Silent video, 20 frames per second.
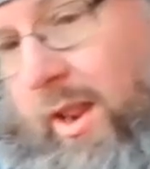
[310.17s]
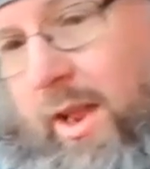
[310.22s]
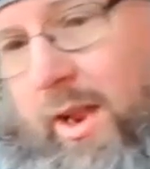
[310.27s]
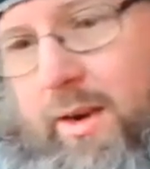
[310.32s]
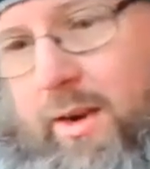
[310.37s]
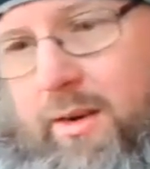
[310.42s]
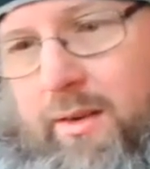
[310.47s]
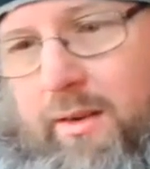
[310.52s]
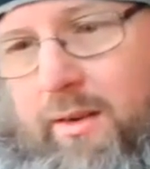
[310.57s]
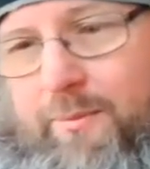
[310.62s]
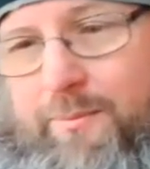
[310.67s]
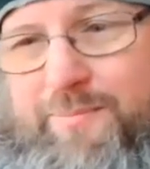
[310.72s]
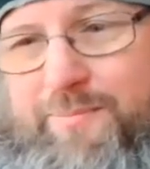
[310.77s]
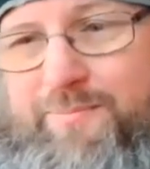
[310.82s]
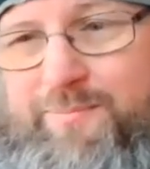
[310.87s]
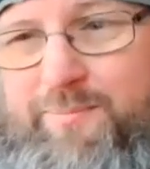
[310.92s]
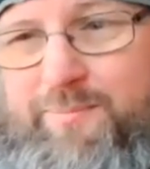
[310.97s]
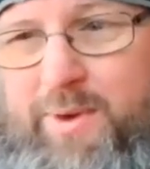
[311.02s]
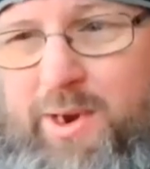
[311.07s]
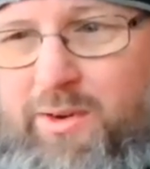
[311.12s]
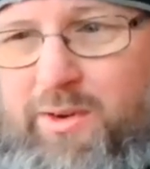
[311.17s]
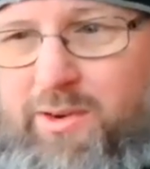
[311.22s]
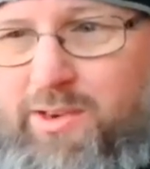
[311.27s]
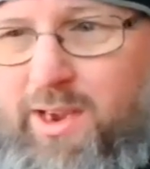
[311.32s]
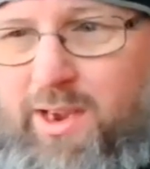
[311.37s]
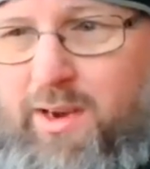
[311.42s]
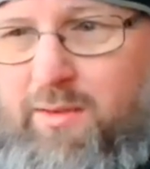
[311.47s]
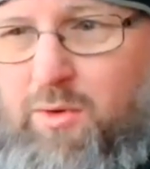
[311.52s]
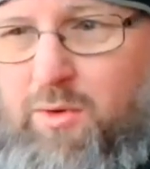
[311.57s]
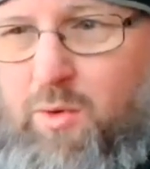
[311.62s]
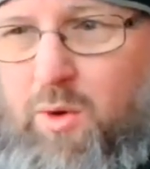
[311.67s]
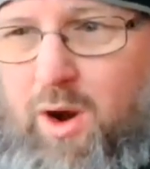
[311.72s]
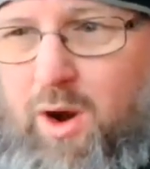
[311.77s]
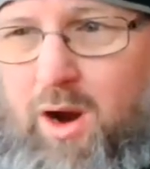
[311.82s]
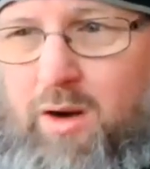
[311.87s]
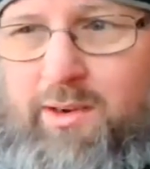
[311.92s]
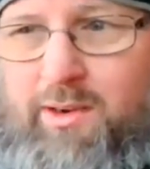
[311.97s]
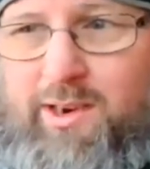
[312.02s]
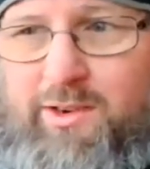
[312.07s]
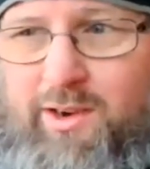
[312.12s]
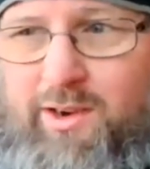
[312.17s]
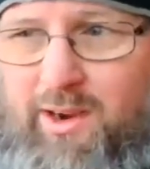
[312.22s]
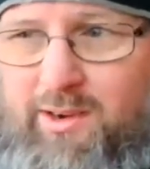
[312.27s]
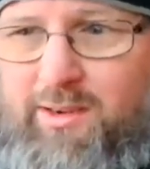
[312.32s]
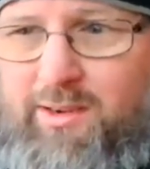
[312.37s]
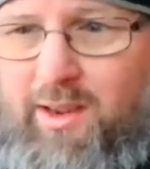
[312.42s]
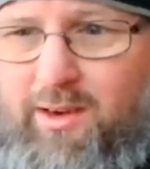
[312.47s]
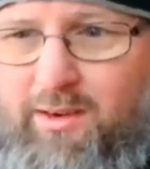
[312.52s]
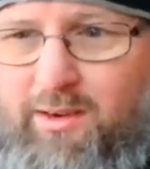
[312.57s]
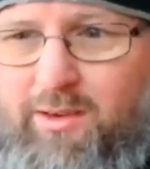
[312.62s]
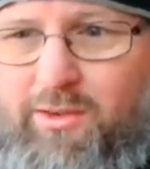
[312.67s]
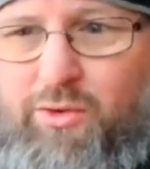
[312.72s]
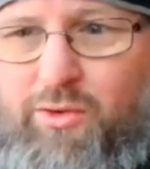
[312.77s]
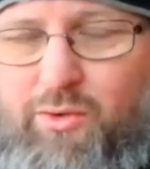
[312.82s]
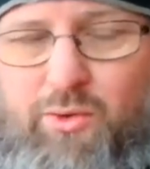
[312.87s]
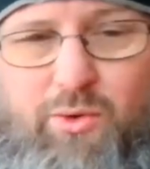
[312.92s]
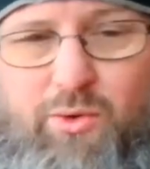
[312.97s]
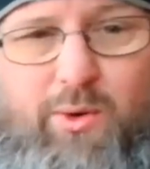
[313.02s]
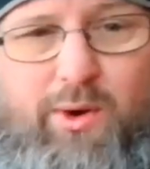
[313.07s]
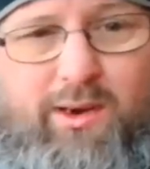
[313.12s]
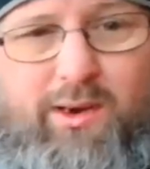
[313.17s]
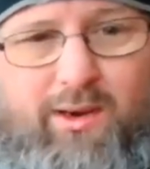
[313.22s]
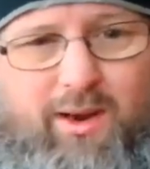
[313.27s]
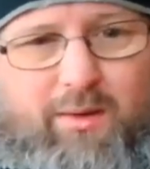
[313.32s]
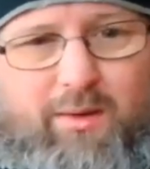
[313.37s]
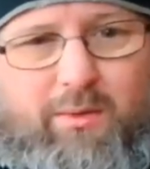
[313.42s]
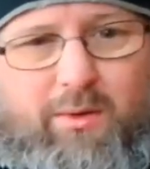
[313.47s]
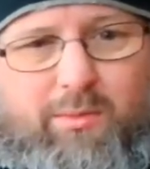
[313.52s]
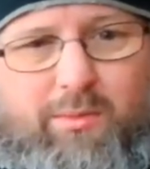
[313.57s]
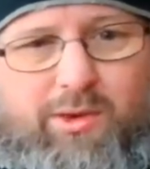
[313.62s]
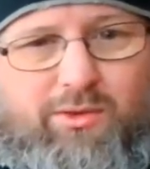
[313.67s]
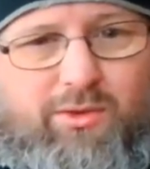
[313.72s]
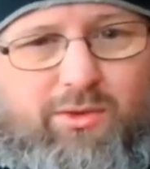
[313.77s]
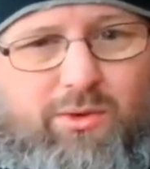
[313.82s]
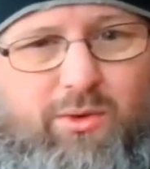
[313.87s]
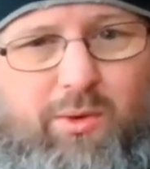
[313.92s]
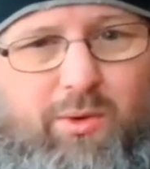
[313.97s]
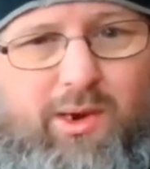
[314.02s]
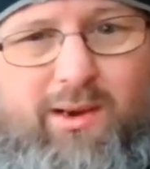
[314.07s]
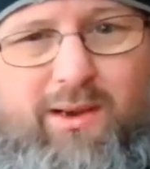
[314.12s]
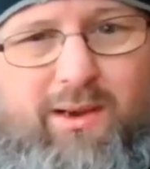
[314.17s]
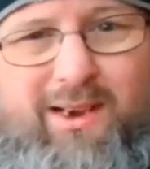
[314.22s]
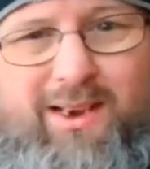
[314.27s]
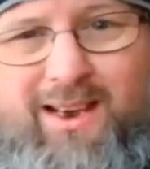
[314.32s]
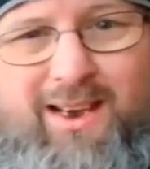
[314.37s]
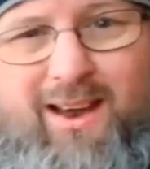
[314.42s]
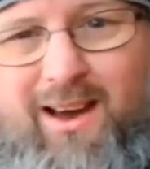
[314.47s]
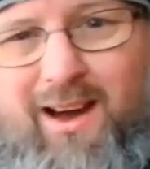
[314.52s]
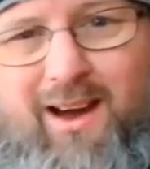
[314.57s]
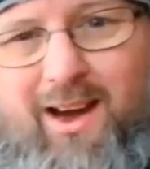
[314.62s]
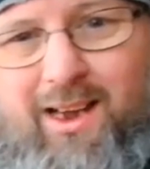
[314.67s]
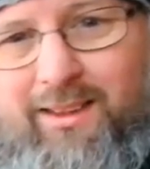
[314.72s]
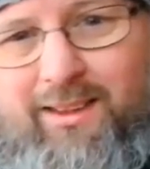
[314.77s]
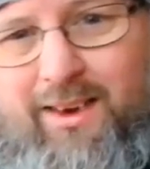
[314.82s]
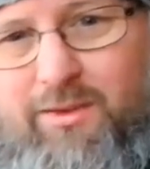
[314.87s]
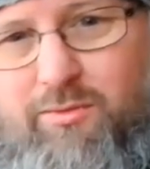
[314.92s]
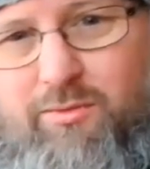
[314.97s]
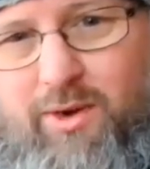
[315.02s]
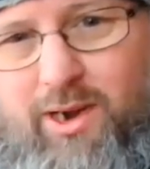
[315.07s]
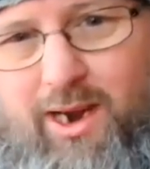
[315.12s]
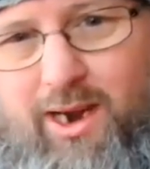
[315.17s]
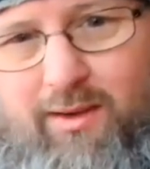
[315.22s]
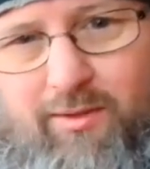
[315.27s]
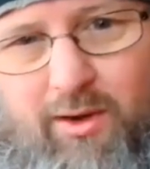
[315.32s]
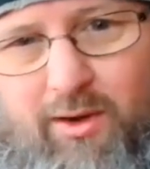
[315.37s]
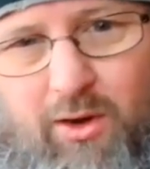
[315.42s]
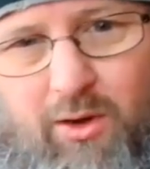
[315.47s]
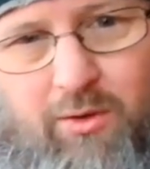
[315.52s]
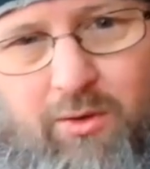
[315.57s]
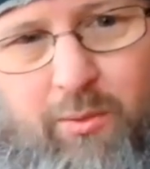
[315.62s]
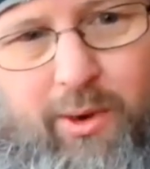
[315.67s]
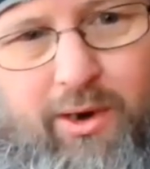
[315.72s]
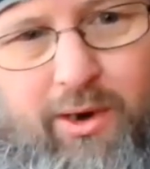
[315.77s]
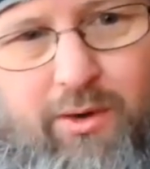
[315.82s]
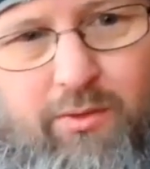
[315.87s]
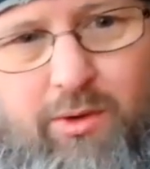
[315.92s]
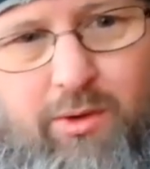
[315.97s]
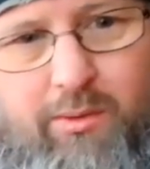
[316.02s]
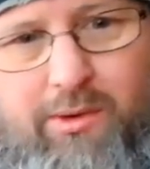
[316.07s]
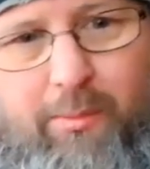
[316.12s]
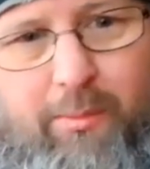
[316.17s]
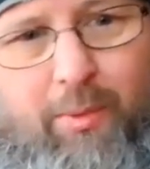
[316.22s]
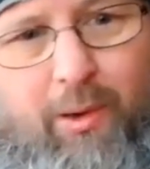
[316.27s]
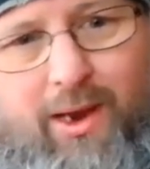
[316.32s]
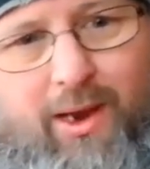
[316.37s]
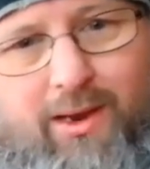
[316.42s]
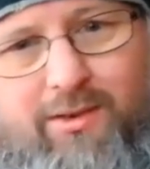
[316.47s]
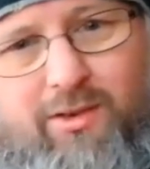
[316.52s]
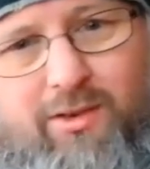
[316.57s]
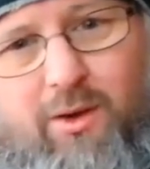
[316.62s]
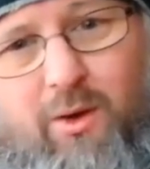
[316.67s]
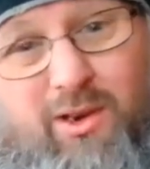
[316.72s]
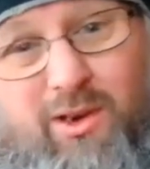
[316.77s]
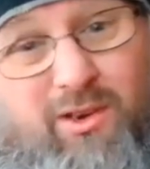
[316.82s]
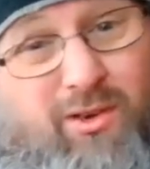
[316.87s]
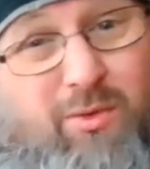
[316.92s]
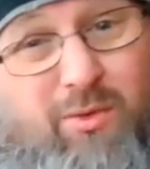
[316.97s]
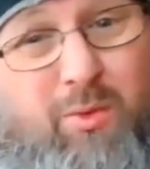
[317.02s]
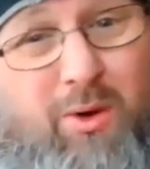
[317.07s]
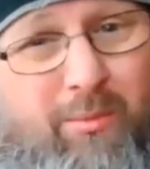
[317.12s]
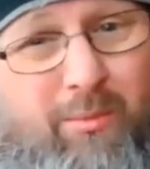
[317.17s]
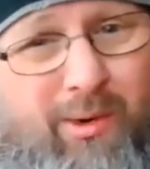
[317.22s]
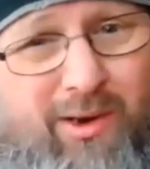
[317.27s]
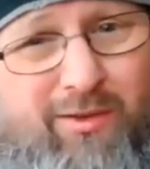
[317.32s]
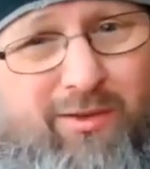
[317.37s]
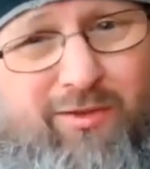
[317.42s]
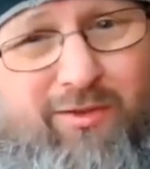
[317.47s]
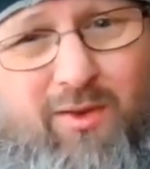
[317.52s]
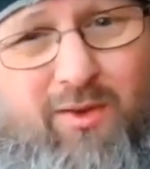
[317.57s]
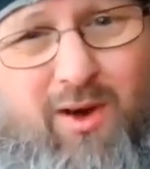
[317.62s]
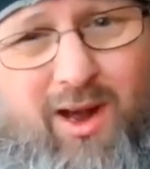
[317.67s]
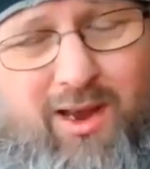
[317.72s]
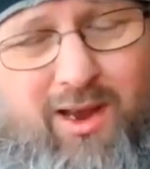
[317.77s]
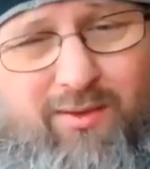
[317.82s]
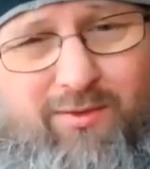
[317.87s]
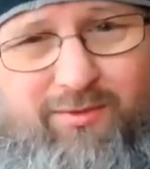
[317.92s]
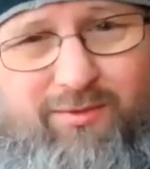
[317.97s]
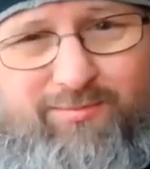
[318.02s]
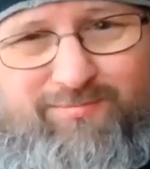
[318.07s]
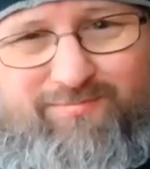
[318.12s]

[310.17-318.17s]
then because they were all only just under £2 and that one was £2, I didn't really have a lot of wiggle room to play, so I just went with a five.